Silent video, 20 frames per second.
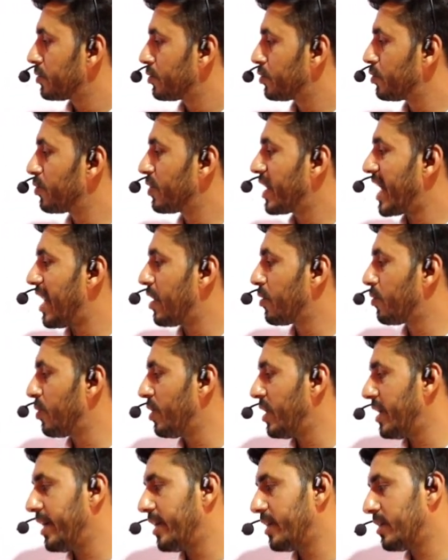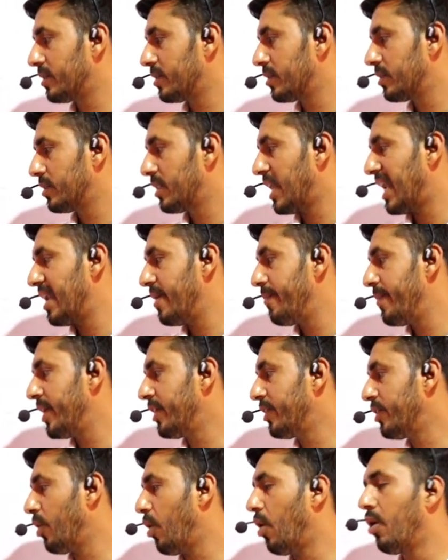to calculate the
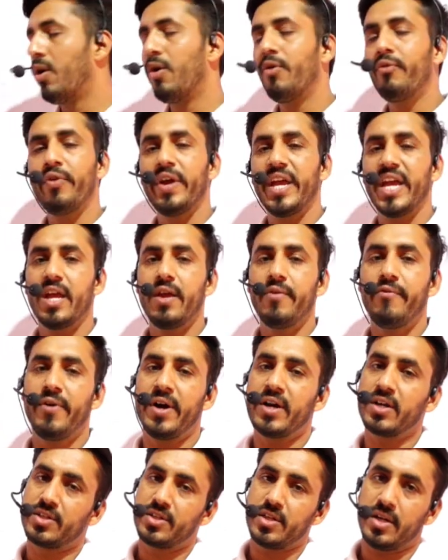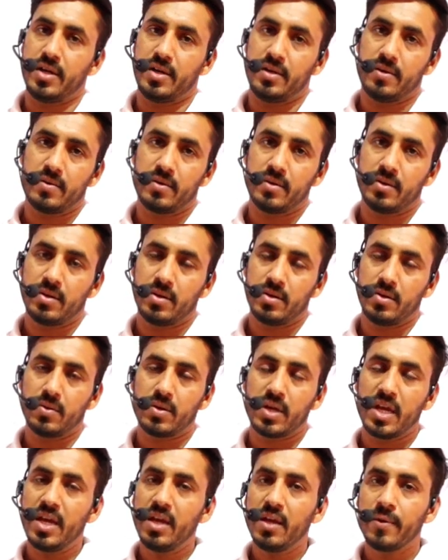limit of a function.
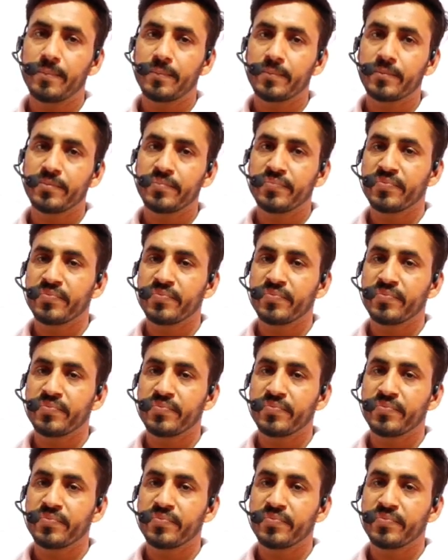Okay.